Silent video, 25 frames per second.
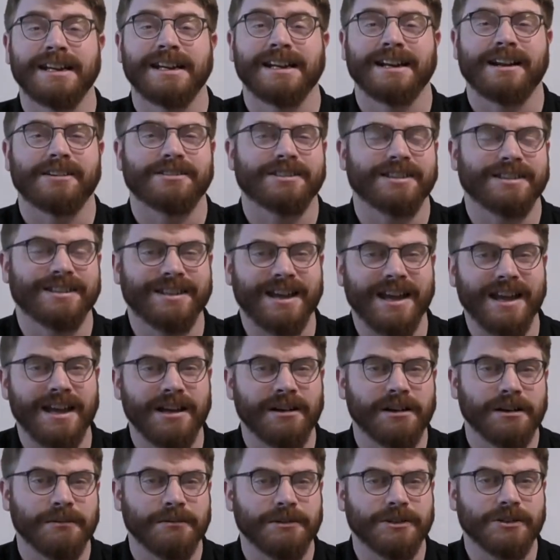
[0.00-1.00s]
Now today I'm
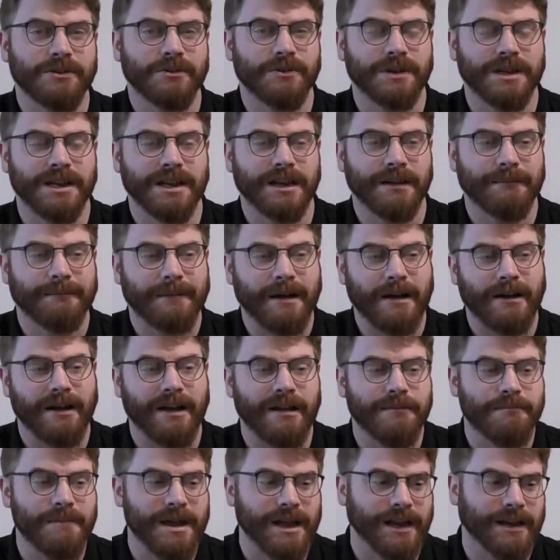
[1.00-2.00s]
going to be talking about
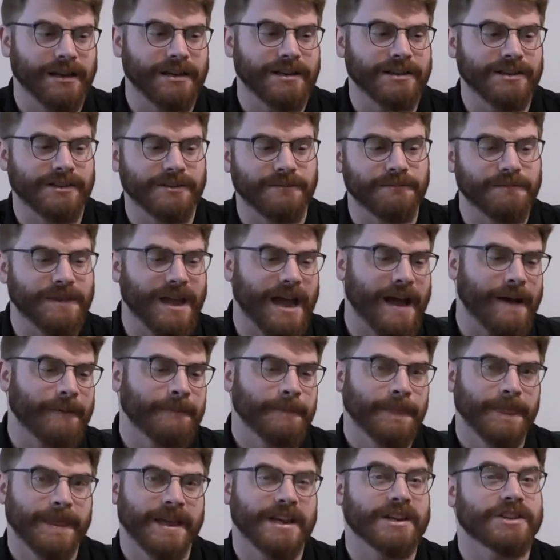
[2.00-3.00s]
a mechanism that
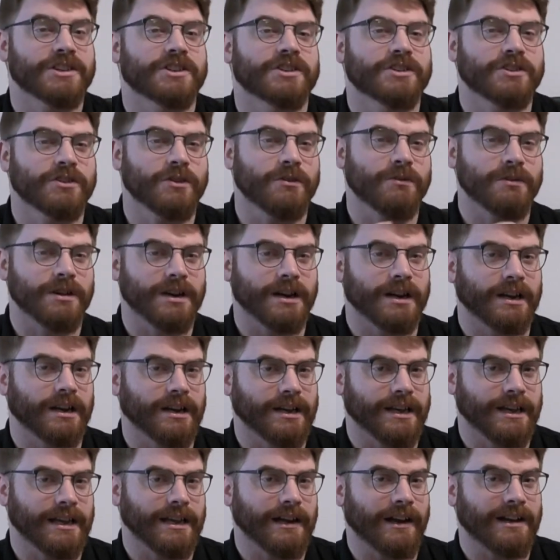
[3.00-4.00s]

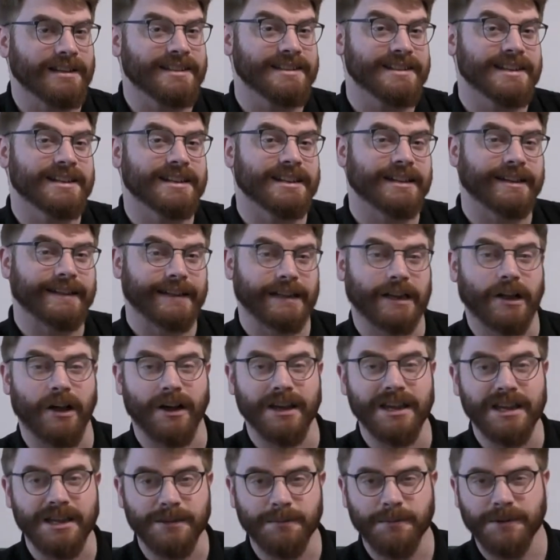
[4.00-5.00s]
historically I didn't
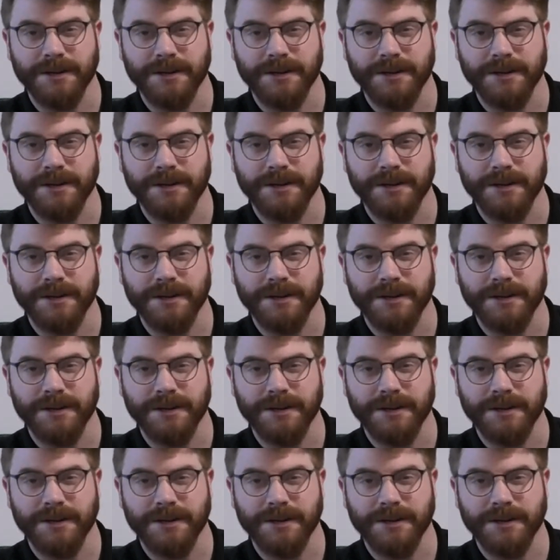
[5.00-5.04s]
like,